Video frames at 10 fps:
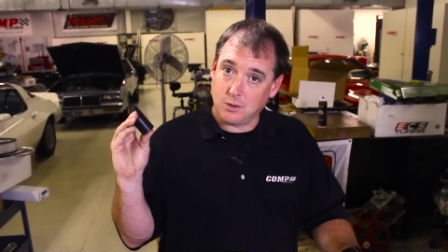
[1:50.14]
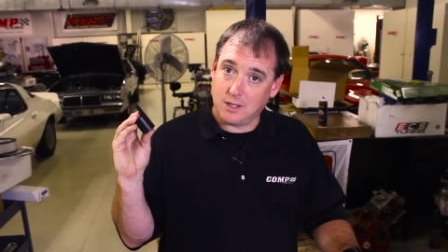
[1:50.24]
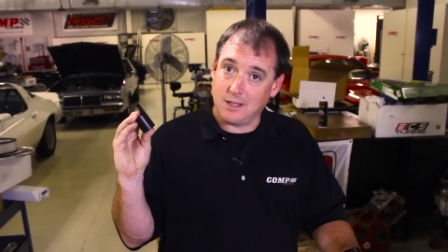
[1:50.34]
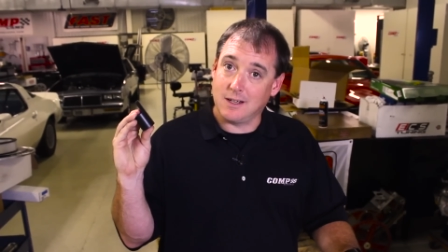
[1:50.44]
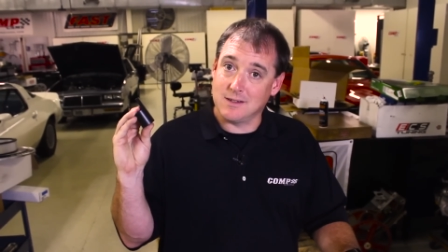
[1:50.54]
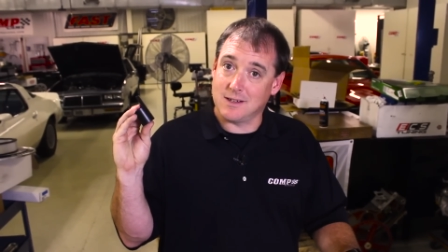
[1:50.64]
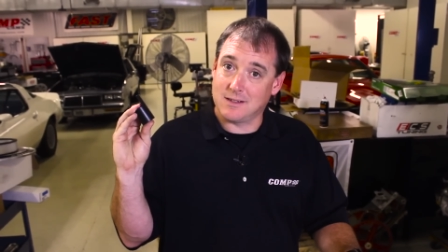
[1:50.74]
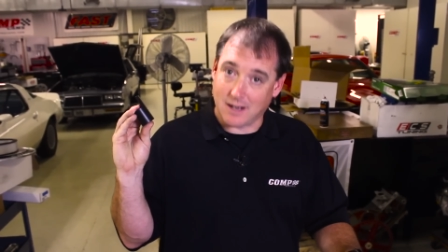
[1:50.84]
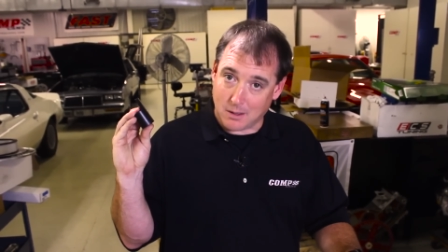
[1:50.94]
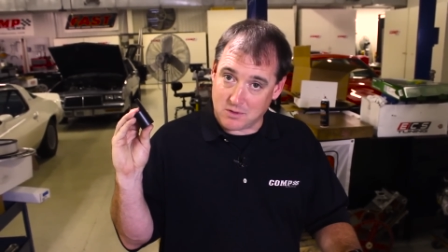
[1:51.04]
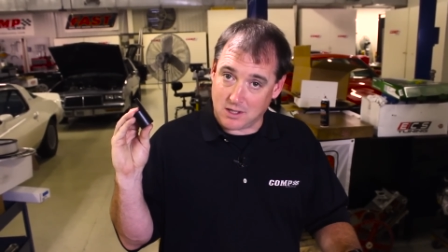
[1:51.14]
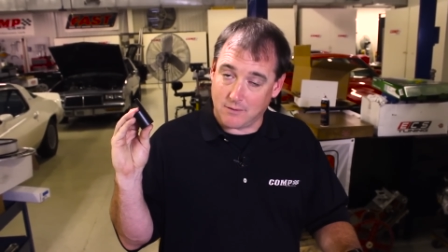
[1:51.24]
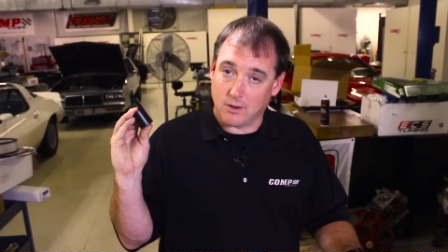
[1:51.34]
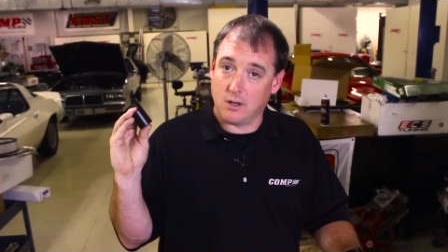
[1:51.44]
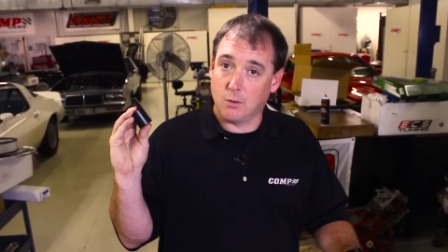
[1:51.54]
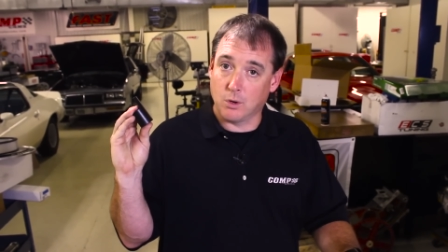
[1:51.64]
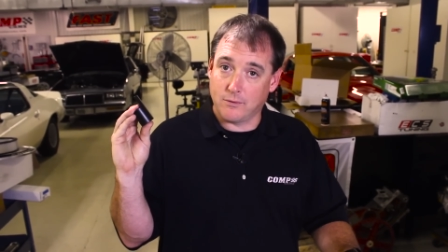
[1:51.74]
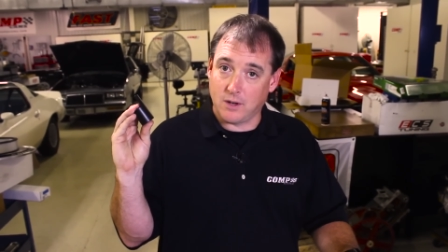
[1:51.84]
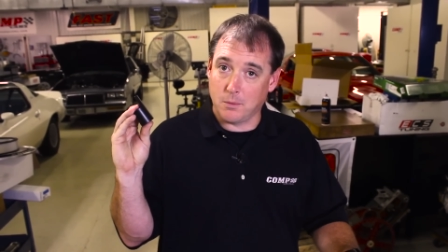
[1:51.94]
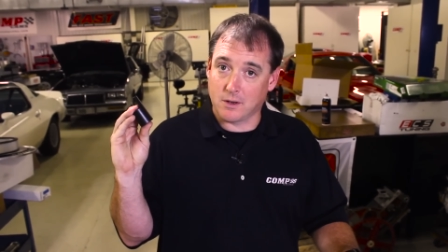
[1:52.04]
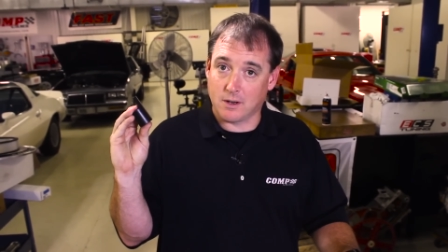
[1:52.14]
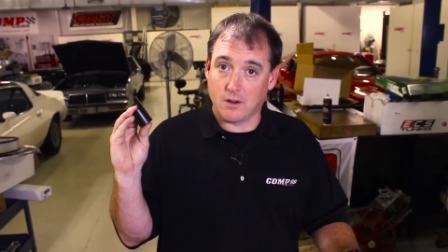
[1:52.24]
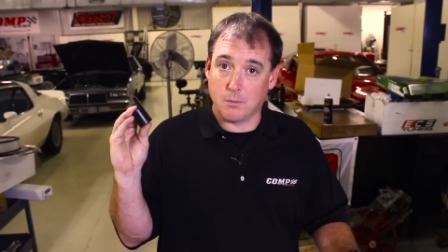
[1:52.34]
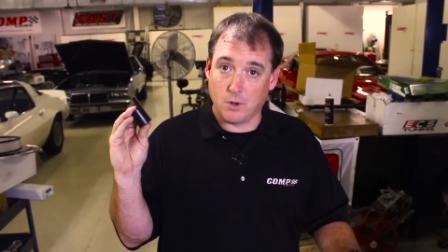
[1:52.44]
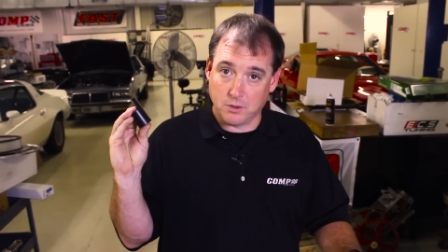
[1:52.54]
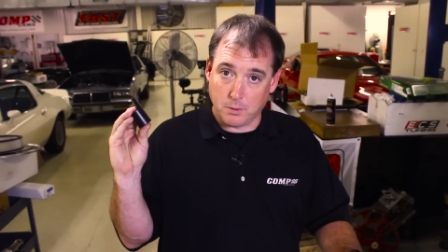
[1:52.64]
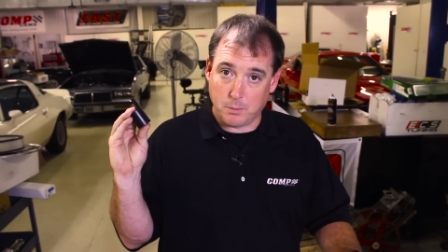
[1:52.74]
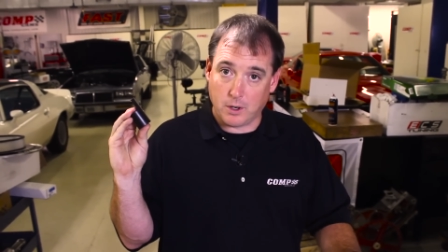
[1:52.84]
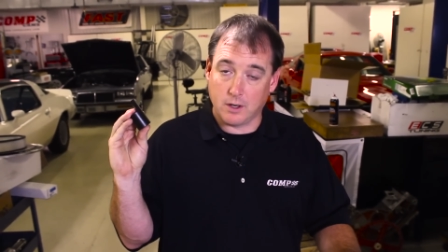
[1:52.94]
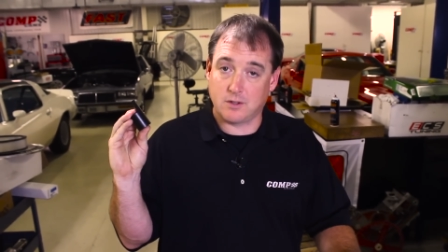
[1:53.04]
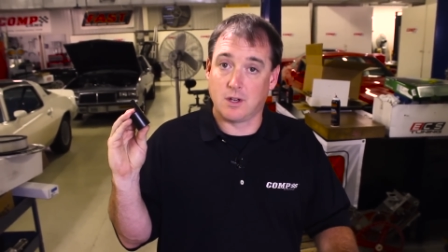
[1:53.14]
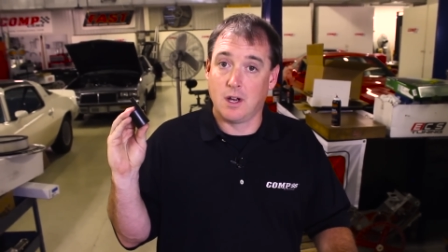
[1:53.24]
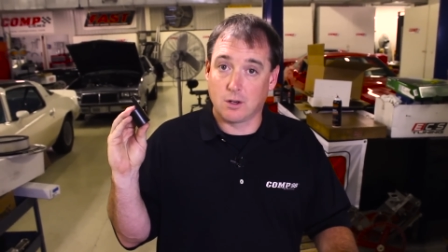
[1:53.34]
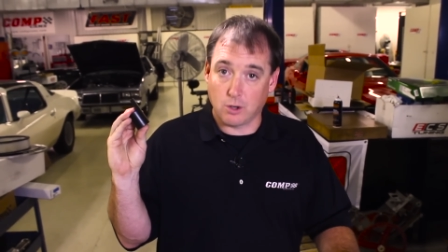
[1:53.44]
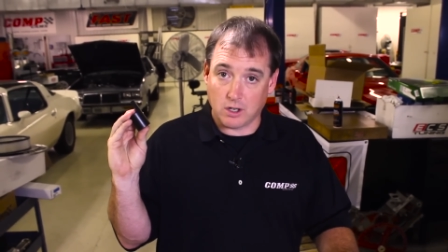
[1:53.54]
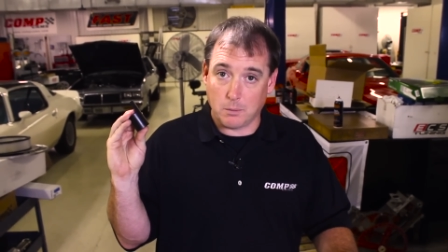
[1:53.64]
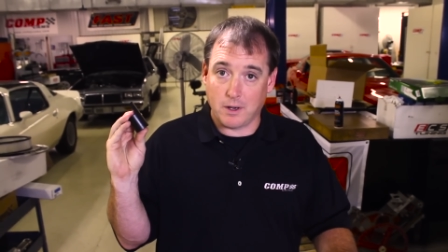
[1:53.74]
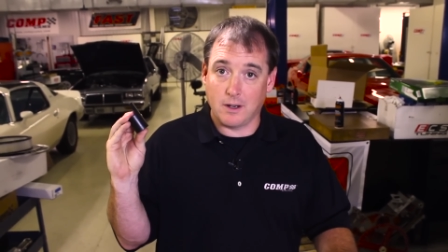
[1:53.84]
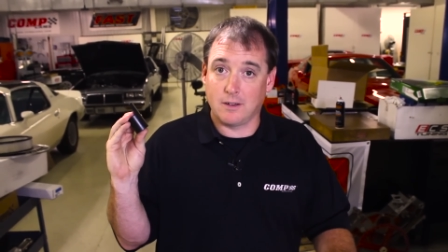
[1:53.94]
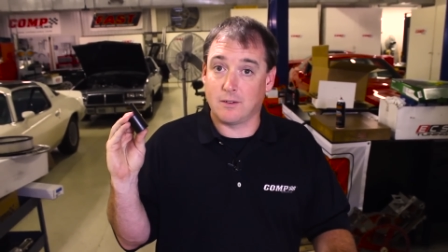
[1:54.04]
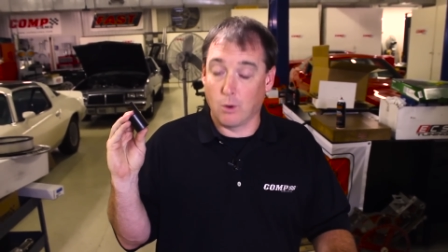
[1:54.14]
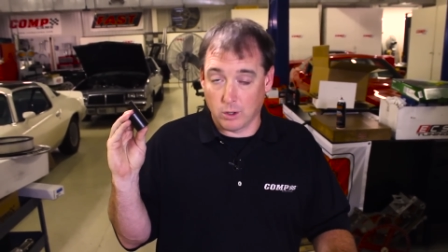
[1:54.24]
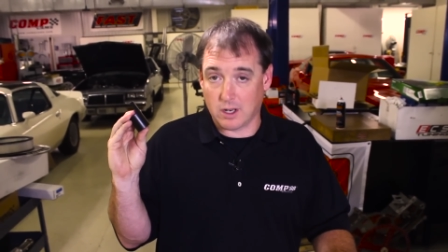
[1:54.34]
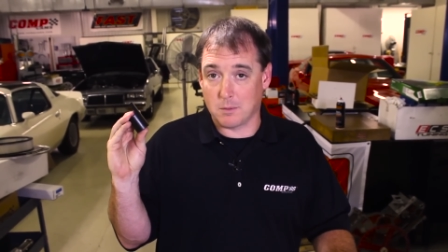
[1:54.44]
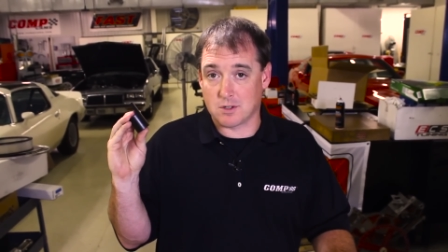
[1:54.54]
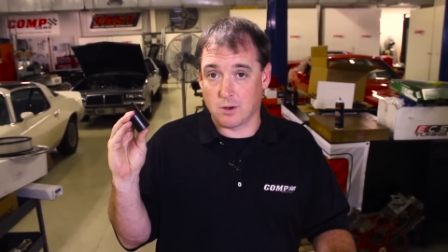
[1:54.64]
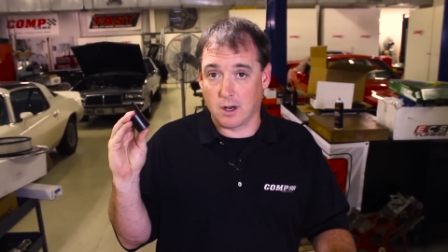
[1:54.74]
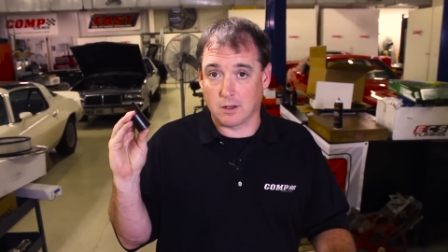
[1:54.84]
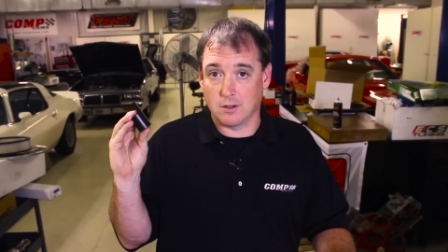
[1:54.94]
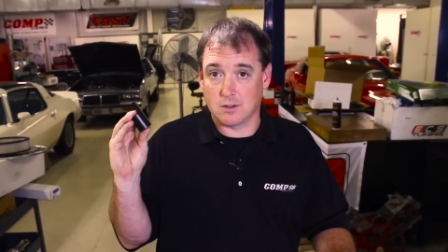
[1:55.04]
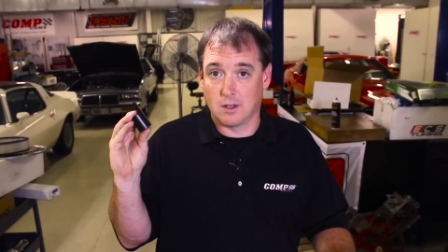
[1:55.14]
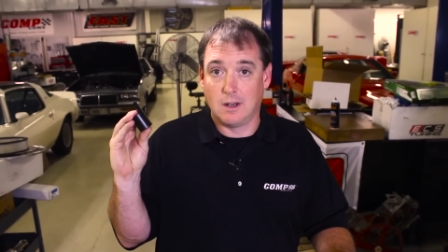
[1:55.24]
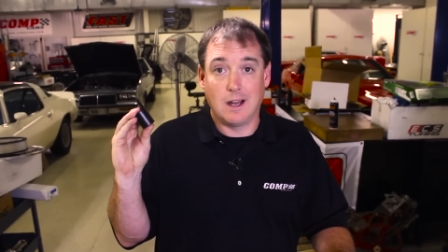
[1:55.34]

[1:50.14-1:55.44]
new kit is a time saver. No more fumbling around with multiple parts, crooked bearings, or damaged rockers.